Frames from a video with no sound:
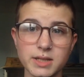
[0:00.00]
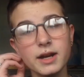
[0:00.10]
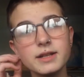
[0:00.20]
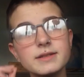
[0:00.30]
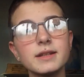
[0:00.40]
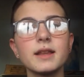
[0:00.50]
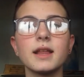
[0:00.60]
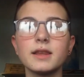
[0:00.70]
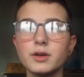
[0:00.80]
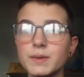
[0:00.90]
It is still
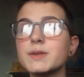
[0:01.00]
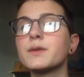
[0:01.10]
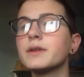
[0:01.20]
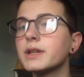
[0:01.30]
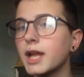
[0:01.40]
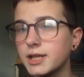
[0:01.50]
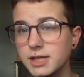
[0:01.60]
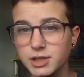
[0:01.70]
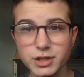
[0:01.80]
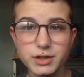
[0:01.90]
a little bit swollen as
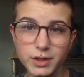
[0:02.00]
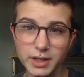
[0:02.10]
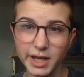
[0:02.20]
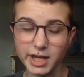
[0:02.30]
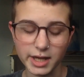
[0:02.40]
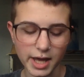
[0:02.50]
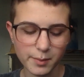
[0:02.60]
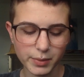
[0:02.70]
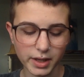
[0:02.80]
I just took a nap,